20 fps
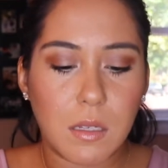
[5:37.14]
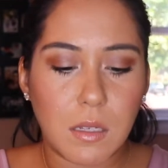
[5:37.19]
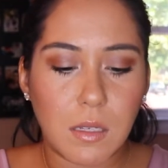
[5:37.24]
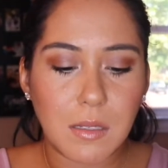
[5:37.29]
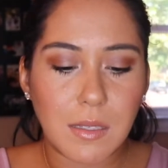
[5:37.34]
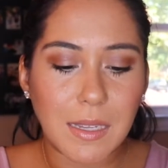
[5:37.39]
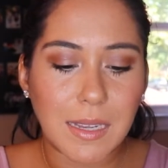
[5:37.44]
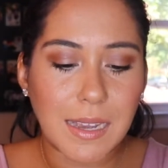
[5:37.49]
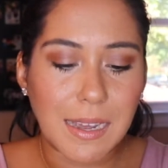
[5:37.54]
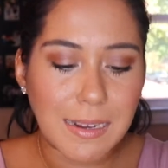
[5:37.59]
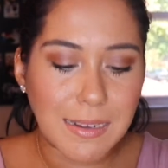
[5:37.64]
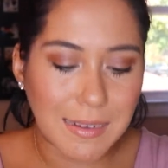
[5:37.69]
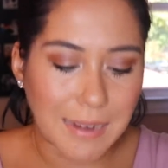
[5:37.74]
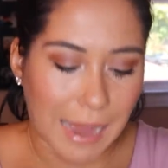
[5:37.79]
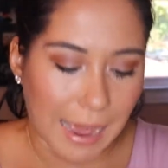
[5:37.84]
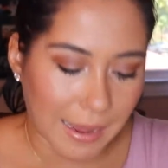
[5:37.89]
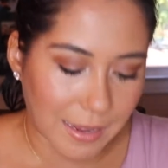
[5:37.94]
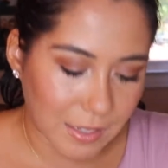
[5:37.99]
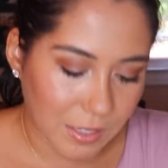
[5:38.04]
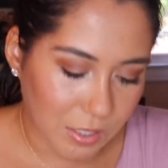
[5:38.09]
It's like a
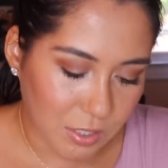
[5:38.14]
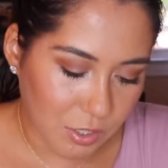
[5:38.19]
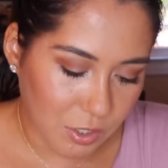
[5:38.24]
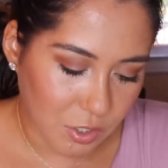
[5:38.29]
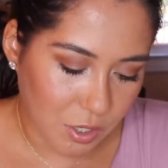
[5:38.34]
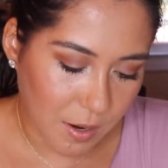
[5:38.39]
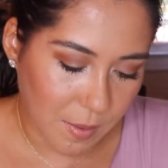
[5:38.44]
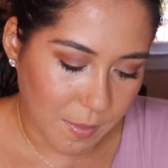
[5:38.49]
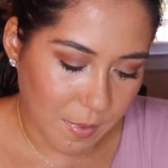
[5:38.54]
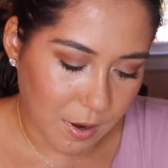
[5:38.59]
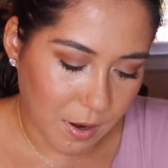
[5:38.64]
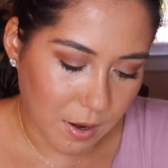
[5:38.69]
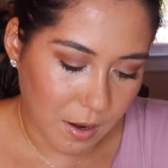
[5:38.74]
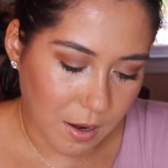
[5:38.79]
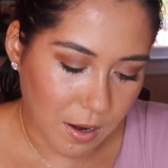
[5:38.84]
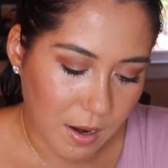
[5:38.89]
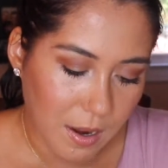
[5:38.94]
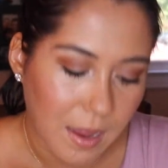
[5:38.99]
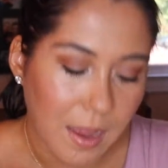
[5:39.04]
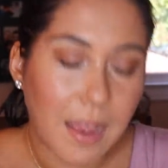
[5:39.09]
nice shimmer.
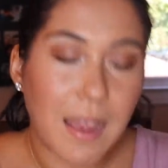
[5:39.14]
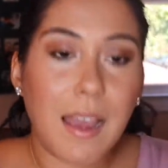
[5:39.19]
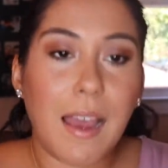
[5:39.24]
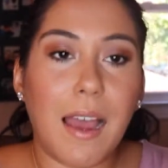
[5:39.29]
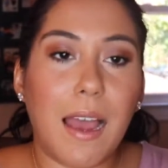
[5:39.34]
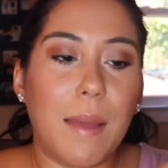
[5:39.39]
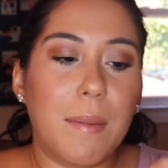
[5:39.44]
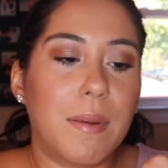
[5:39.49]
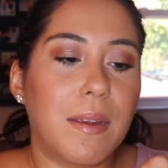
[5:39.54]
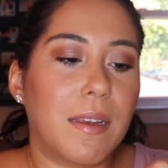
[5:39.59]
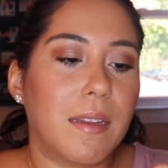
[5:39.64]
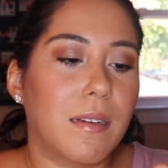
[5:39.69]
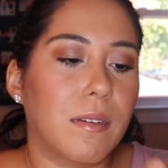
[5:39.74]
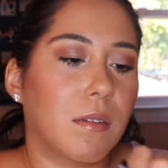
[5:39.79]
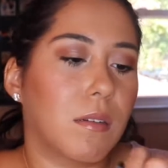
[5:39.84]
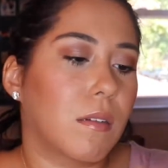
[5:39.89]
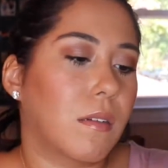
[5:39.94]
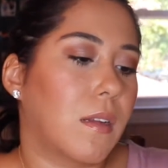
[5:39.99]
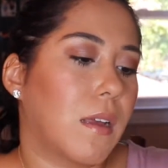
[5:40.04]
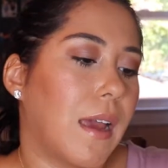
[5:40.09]
I
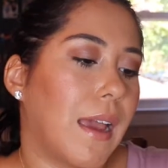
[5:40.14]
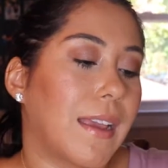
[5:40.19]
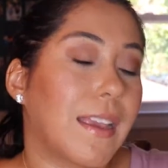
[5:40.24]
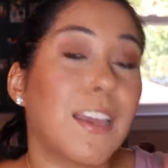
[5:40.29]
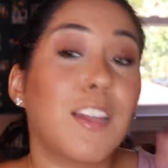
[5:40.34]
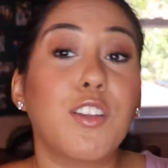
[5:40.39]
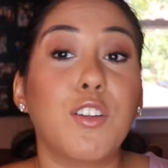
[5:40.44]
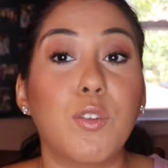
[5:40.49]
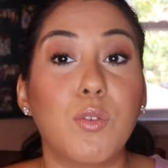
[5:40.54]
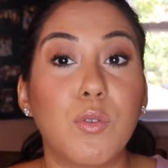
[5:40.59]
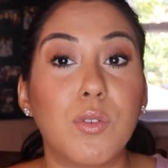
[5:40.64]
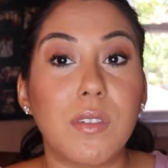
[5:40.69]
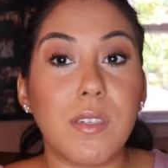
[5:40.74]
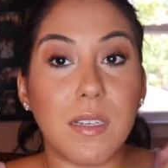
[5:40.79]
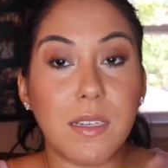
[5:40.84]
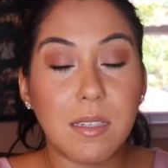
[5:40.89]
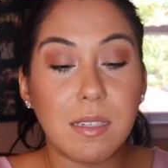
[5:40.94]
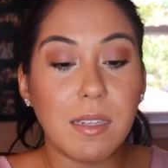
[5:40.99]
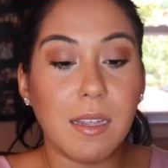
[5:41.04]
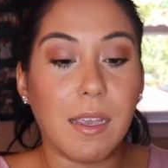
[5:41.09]
mean, I can use
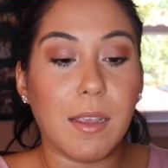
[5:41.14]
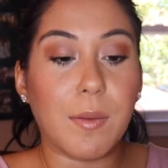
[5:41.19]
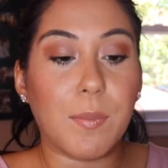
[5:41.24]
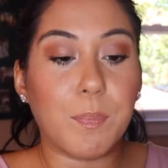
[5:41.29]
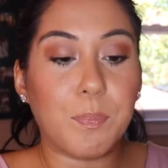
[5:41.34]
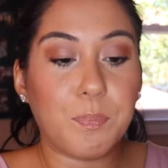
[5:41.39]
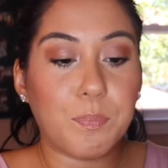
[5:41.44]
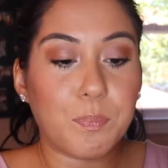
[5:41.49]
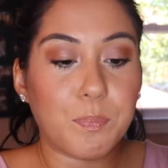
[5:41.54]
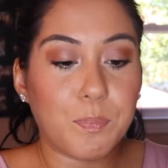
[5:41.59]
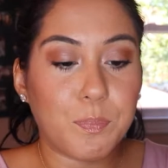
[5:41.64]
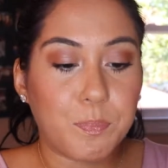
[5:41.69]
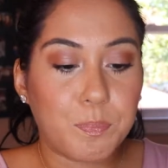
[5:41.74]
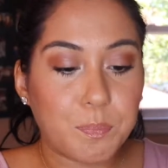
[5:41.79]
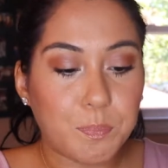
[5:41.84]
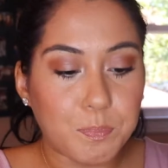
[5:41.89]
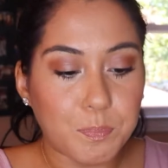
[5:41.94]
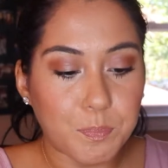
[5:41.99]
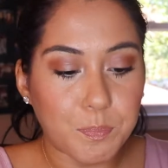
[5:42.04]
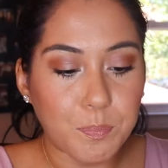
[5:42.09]
this like
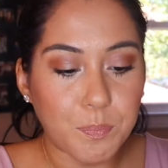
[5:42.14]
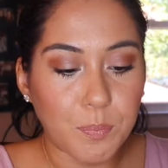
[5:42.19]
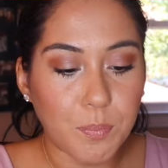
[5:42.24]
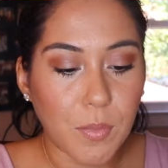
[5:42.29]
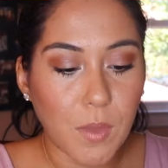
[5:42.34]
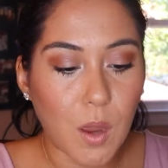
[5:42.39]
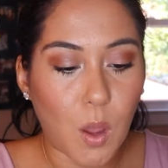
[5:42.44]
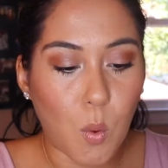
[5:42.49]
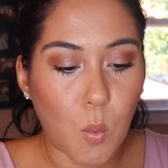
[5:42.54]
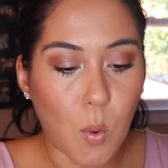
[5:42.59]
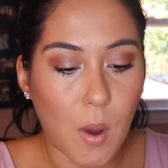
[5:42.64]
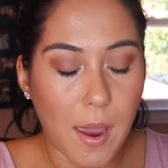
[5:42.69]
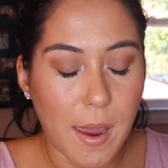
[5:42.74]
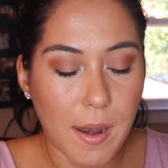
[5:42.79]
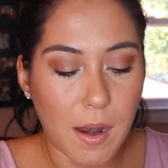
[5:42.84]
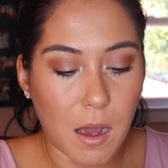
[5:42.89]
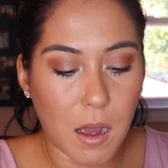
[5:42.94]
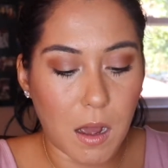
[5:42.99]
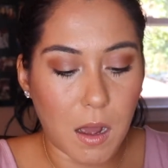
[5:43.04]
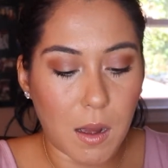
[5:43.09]

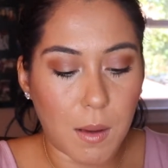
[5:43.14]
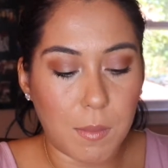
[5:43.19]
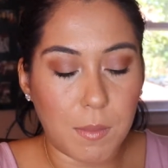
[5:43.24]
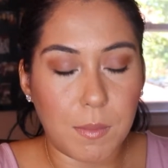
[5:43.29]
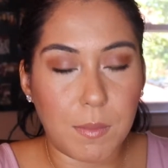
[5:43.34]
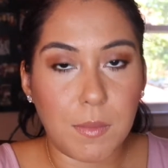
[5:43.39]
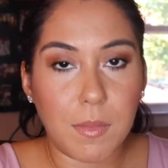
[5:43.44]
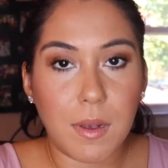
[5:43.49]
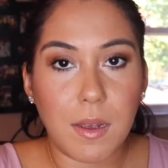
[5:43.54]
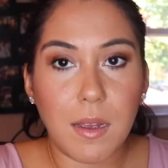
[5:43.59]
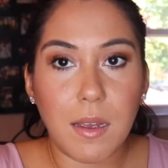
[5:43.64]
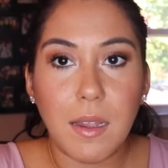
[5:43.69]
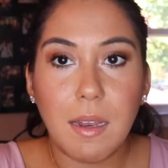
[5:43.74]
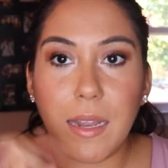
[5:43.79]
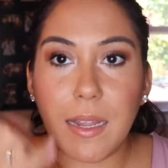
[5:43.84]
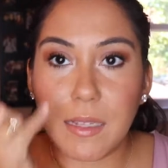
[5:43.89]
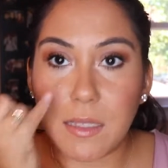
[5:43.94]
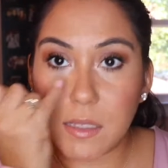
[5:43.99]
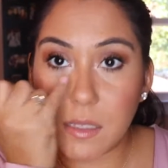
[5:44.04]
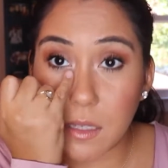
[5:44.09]
when
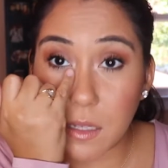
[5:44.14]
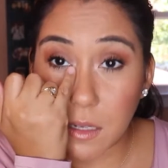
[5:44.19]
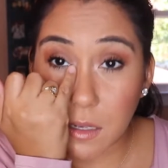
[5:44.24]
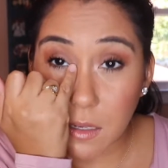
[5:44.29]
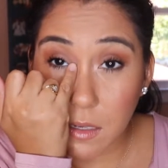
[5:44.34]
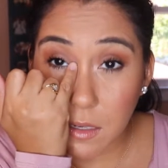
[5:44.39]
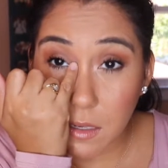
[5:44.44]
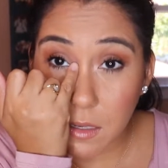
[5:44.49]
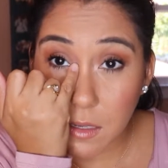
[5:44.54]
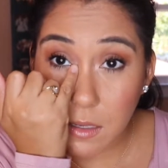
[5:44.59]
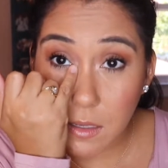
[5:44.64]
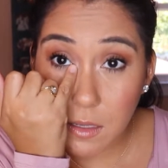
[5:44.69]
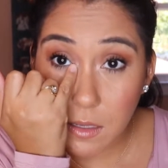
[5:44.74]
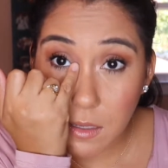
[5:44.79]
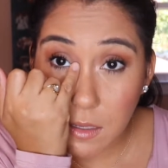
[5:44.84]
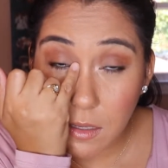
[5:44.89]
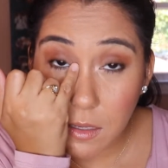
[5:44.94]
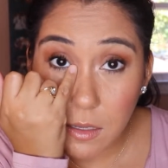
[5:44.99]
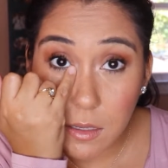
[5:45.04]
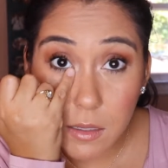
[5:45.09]
like the
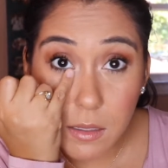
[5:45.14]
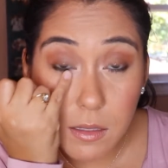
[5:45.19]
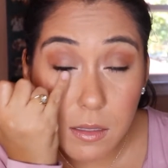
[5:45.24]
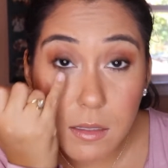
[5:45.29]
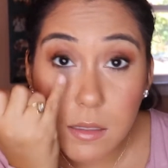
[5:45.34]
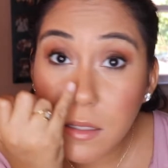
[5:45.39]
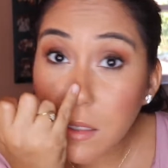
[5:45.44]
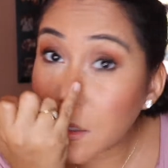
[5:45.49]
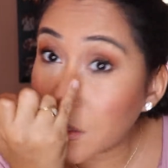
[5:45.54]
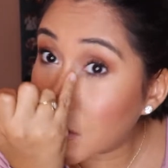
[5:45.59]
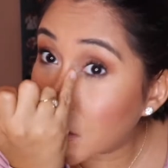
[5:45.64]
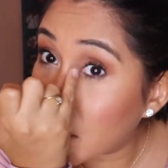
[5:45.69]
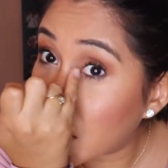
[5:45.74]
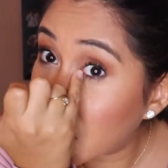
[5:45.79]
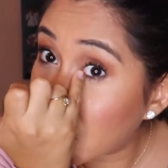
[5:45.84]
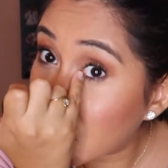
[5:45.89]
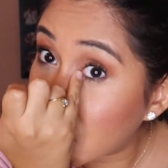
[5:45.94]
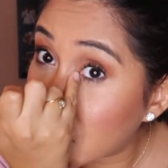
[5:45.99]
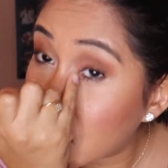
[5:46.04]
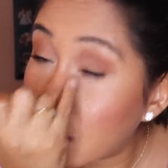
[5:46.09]
tear
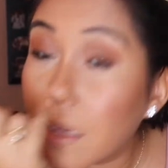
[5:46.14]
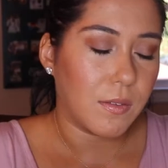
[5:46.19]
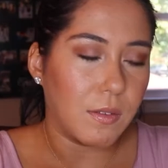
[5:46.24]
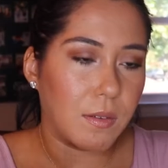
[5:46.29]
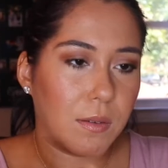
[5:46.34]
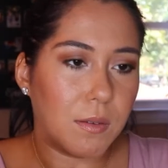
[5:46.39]
ducts, like